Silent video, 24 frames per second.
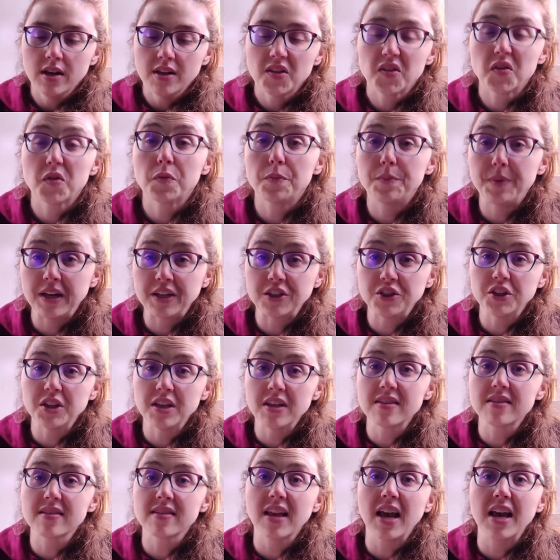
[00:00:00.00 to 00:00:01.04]

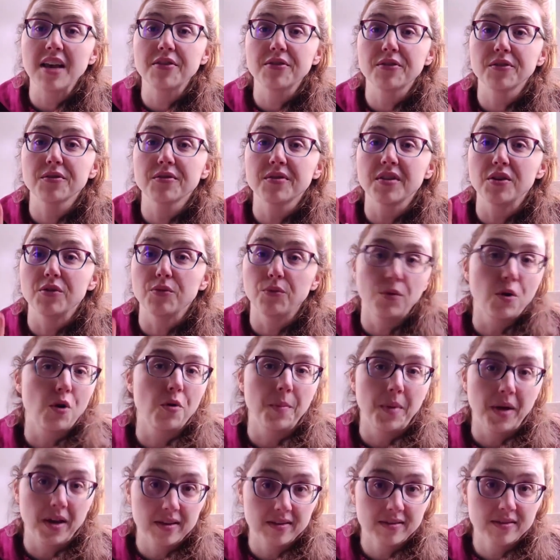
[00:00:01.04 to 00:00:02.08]
especially slicers and
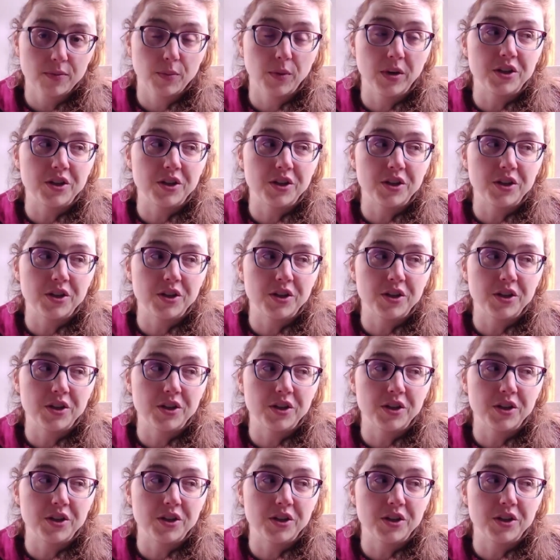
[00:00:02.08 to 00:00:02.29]
romas,